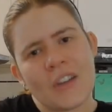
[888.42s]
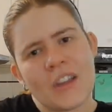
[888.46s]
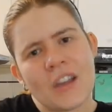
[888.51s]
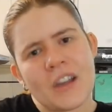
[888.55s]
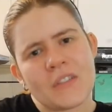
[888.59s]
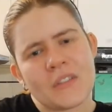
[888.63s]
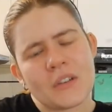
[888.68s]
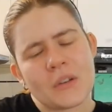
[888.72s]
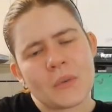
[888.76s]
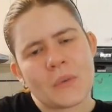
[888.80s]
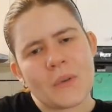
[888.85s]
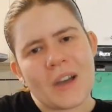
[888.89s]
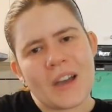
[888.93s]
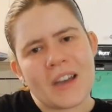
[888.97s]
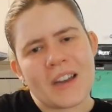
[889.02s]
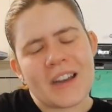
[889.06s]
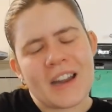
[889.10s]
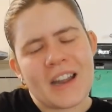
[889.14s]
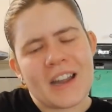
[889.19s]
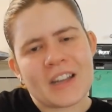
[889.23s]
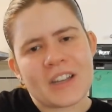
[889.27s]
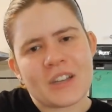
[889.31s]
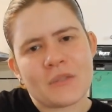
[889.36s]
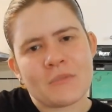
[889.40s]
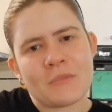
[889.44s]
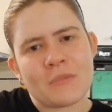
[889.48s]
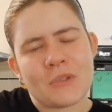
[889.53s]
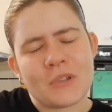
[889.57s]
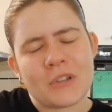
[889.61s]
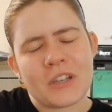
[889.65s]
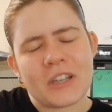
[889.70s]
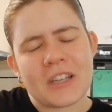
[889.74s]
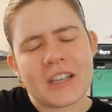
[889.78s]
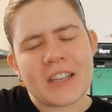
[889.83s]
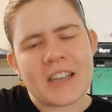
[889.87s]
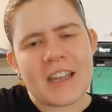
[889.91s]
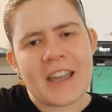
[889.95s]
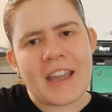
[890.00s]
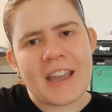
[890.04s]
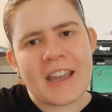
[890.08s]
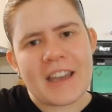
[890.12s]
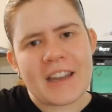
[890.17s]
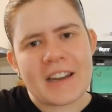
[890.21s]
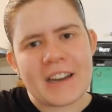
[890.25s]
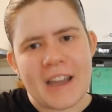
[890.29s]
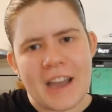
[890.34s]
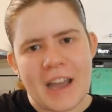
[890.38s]
everyone, and good morning,
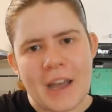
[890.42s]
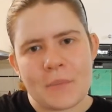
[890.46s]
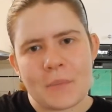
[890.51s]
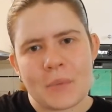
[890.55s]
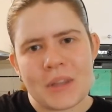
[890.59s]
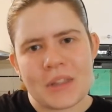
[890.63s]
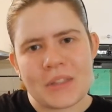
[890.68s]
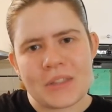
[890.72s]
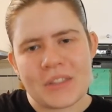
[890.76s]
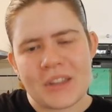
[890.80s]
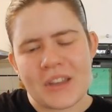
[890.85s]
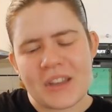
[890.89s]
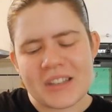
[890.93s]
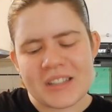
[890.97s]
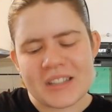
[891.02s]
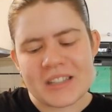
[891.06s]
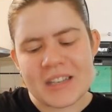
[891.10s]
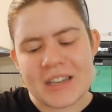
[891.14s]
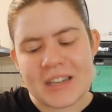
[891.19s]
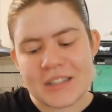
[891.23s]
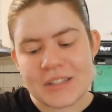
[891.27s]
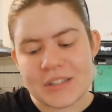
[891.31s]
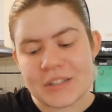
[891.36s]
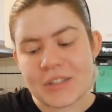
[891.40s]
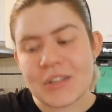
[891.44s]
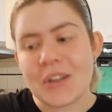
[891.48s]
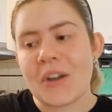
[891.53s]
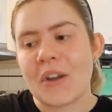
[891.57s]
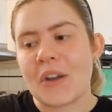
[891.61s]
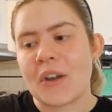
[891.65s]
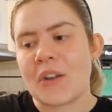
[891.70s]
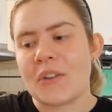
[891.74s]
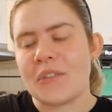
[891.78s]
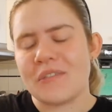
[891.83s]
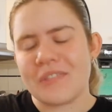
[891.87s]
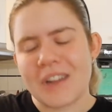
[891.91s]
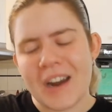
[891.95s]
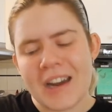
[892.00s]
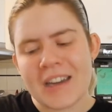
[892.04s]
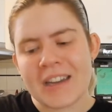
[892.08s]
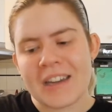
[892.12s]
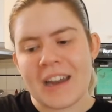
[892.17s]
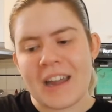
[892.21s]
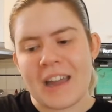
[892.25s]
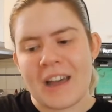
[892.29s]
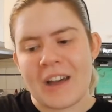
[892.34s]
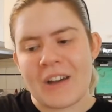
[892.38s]
and happy Thursday. So
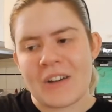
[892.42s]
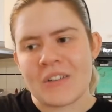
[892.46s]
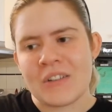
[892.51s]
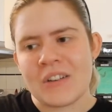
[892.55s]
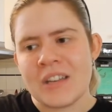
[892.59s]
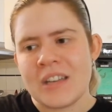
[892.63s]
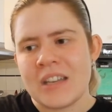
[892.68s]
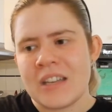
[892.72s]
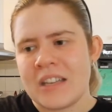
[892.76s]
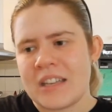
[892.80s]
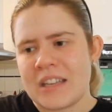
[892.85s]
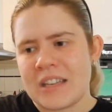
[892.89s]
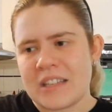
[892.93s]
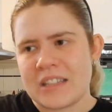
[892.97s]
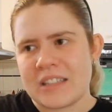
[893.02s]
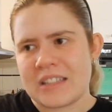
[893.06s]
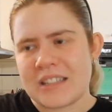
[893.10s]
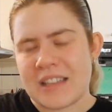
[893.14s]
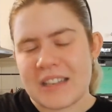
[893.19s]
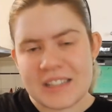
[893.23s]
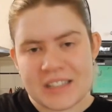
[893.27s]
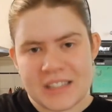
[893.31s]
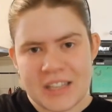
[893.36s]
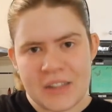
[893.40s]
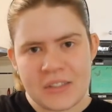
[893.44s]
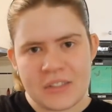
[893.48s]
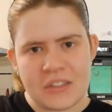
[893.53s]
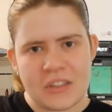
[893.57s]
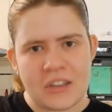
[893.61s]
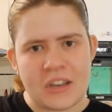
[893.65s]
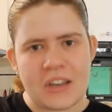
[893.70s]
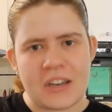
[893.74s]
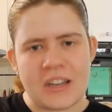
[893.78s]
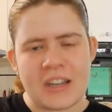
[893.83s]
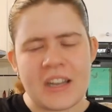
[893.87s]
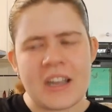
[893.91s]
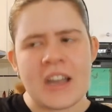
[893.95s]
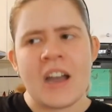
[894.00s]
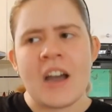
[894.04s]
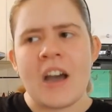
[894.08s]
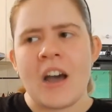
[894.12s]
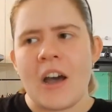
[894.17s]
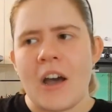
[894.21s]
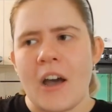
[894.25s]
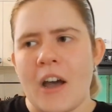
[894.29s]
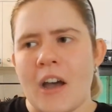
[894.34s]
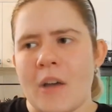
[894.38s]
right now, it is like 10:30.
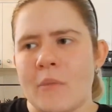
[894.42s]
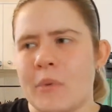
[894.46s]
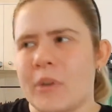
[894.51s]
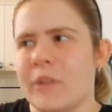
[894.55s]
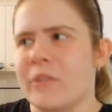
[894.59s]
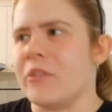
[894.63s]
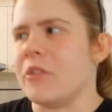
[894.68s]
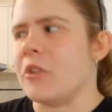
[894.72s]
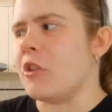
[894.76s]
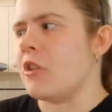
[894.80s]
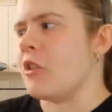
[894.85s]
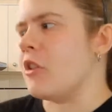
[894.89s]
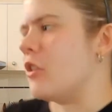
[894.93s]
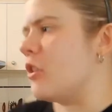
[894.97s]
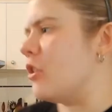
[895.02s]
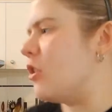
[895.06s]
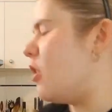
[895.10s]
Even though the